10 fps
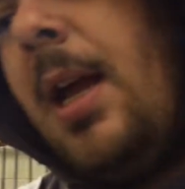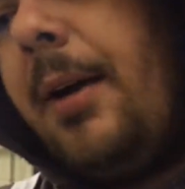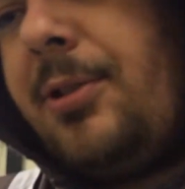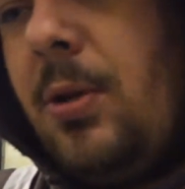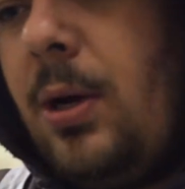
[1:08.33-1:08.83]

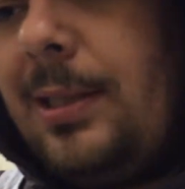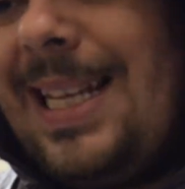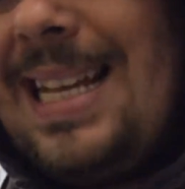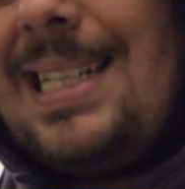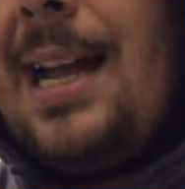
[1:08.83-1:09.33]
I've still got
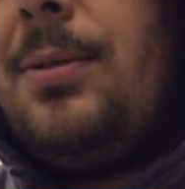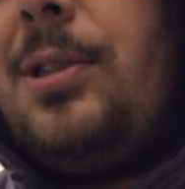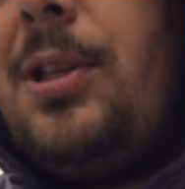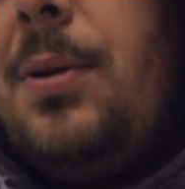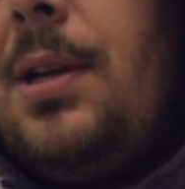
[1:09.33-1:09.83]
detail to
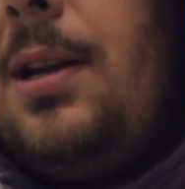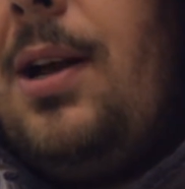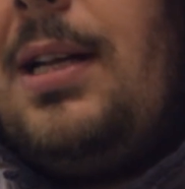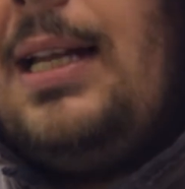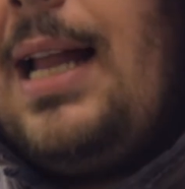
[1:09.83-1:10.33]
do on the
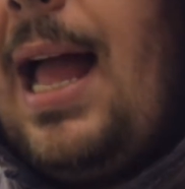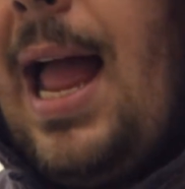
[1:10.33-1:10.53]
lightning